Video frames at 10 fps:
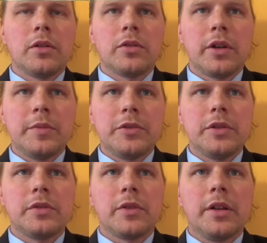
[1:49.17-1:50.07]
grape
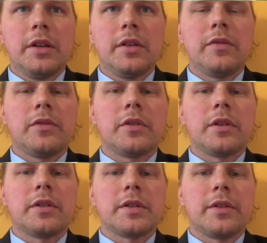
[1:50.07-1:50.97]
juice ready for
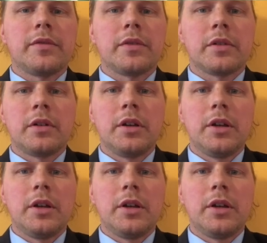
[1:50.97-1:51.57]
yourself for